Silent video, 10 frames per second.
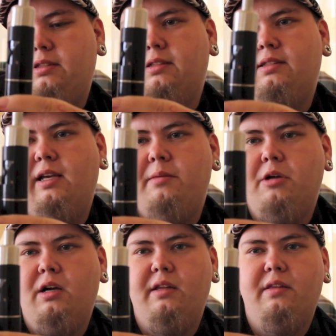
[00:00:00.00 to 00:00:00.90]
It's the
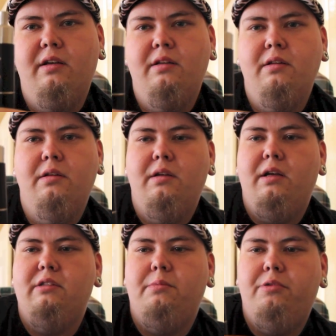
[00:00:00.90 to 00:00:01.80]
same height
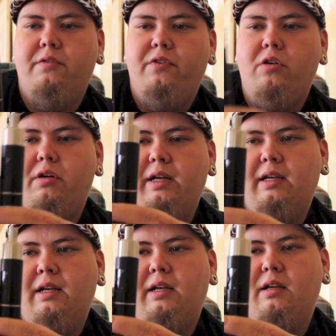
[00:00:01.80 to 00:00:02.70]
as a
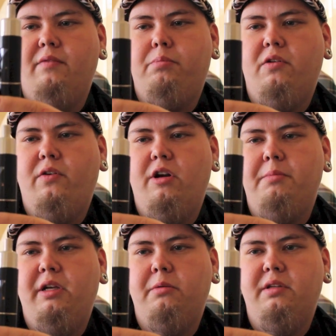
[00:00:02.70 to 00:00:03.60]
Provari and a Provari
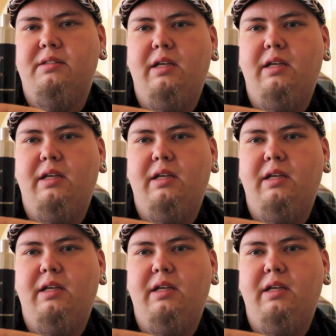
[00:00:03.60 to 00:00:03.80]
Mini with a